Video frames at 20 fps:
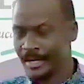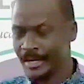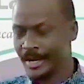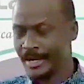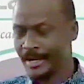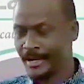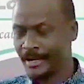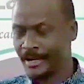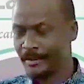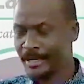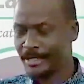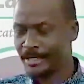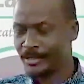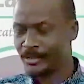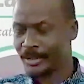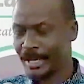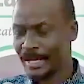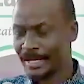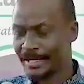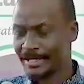And I begin to
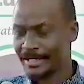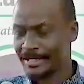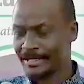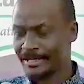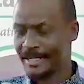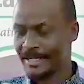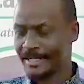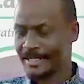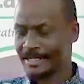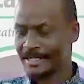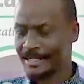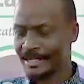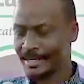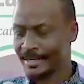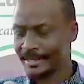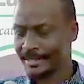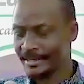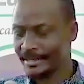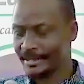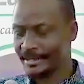get the idea
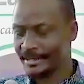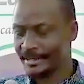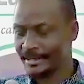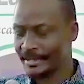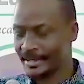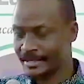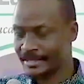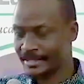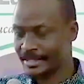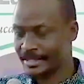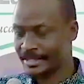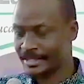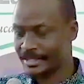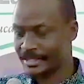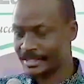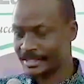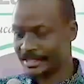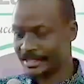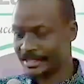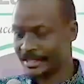that
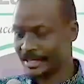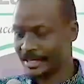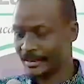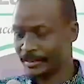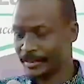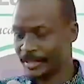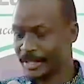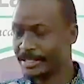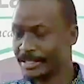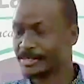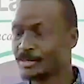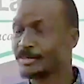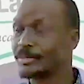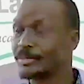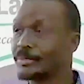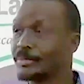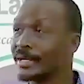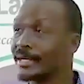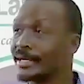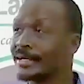Jesus appears to
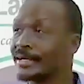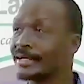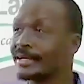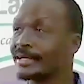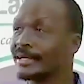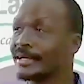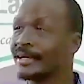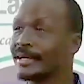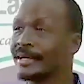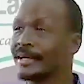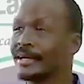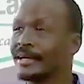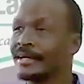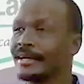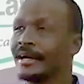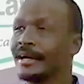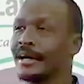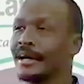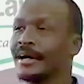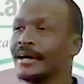be making
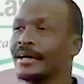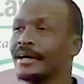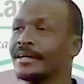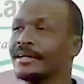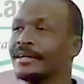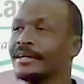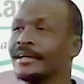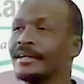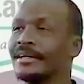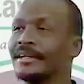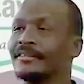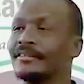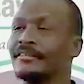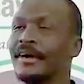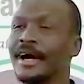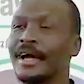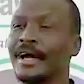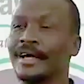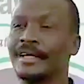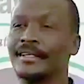a
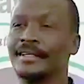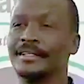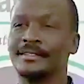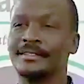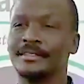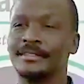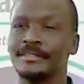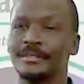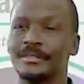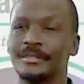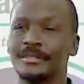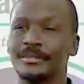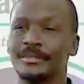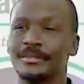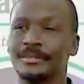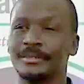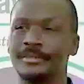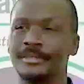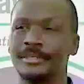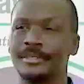divide,
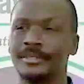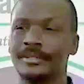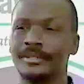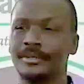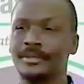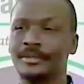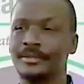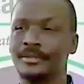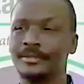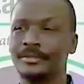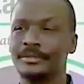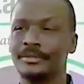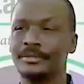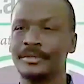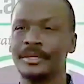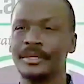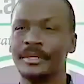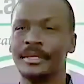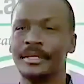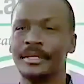you know,
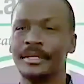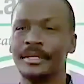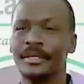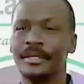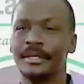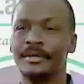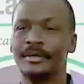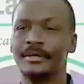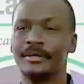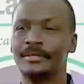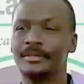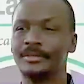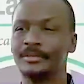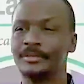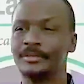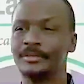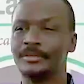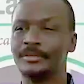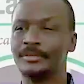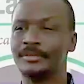or, you
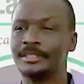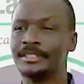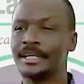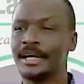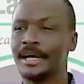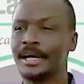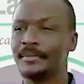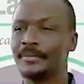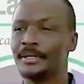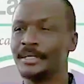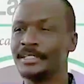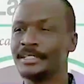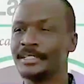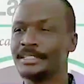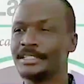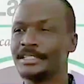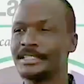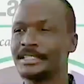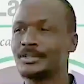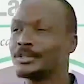know,
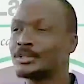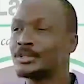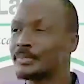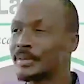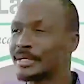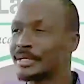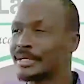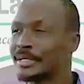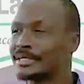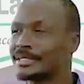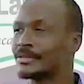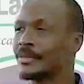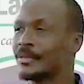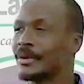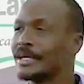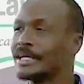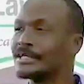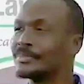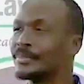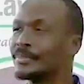describing two spaces,
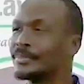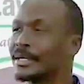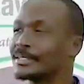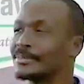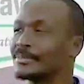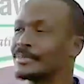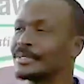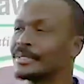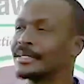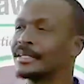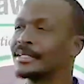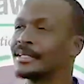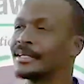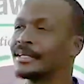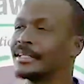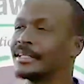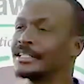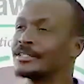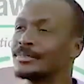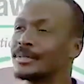one space being
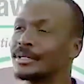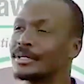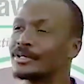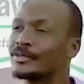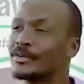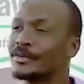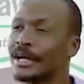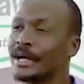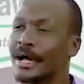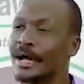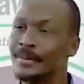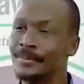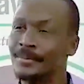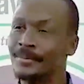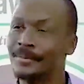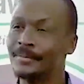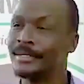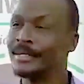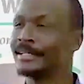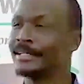the spiritual realm,
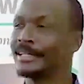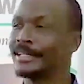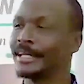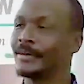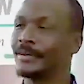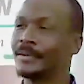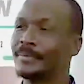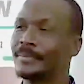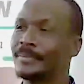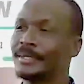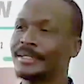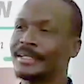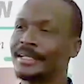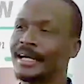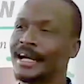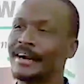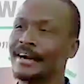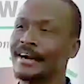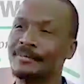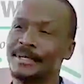the other one being the
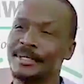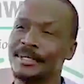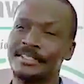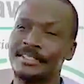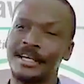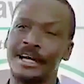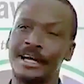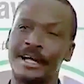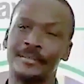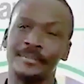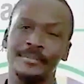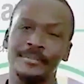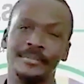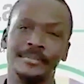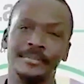government realm